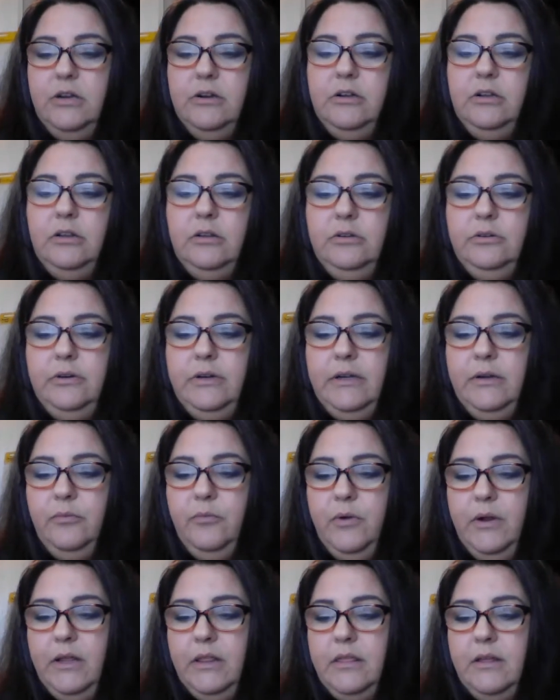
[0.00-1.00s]
they're
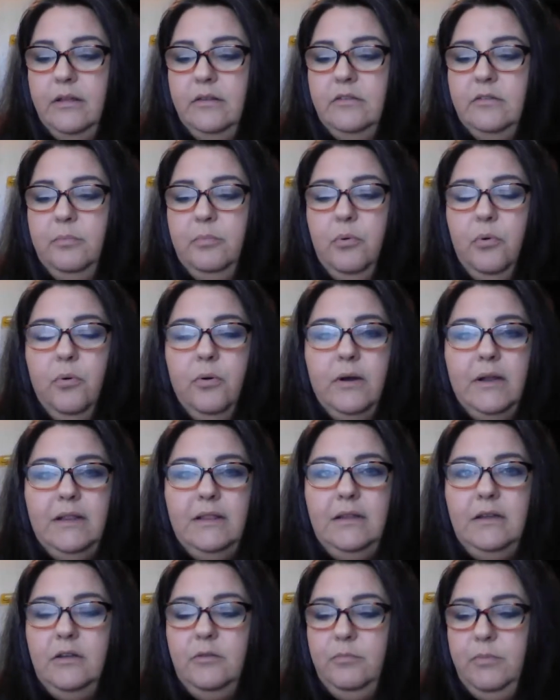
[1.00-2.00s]
colluding with and
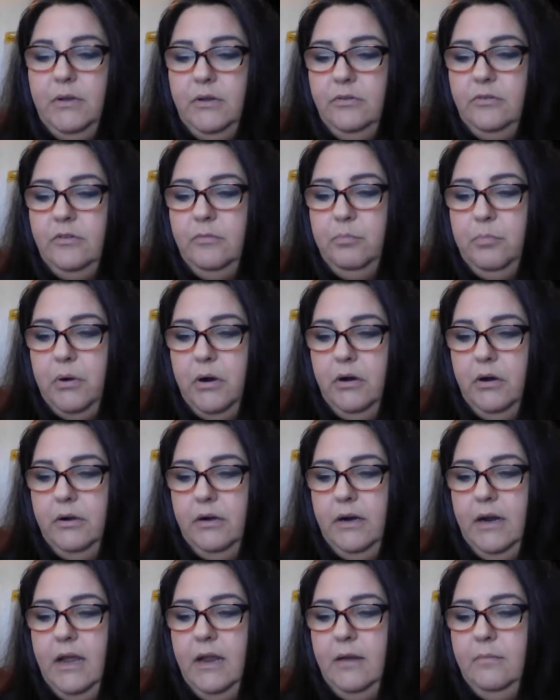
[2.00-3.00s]
supporting the abusive
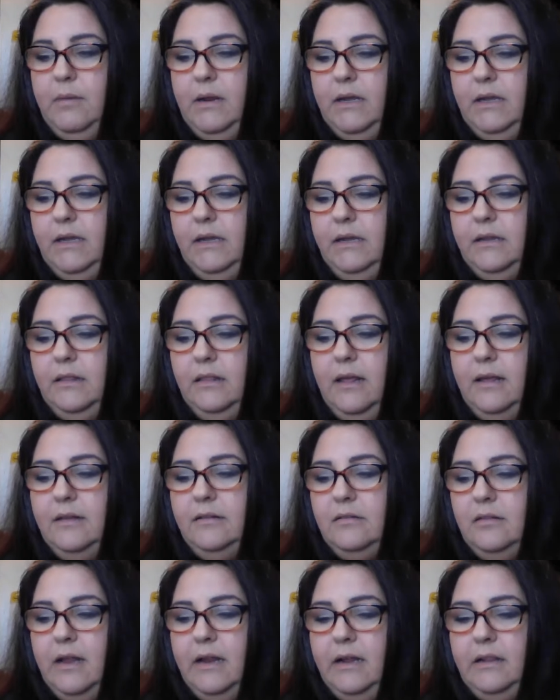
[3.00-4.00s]
partner and making it
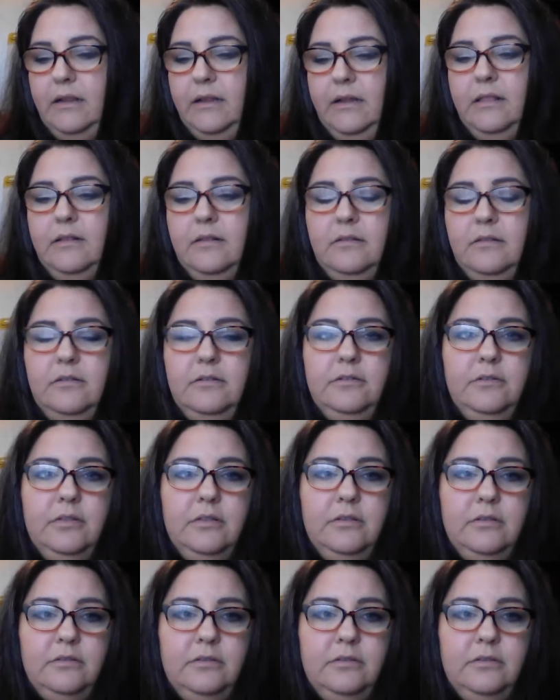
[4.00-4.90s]
less likely that